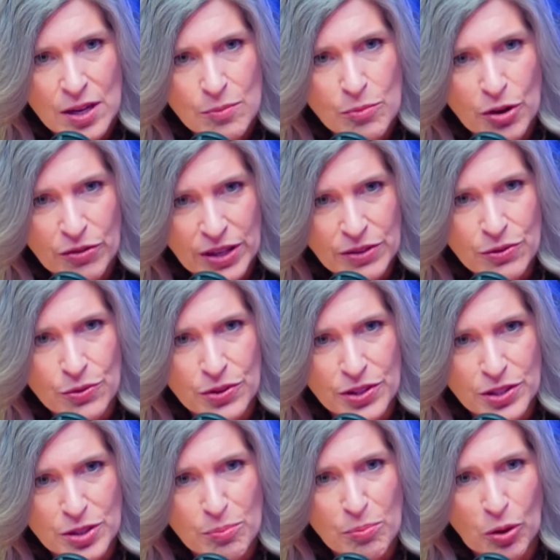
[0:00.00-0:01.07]
moving through
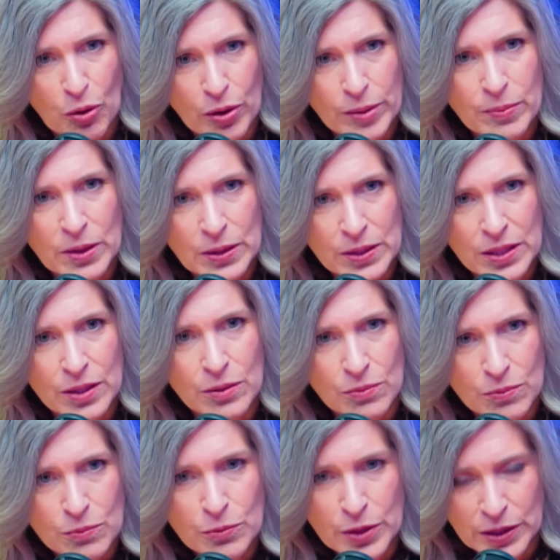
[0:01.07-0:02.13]
the deployment, it
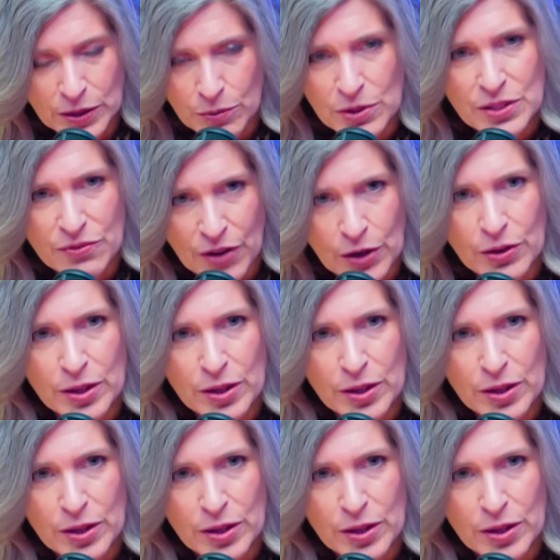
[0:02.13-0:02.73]
really was very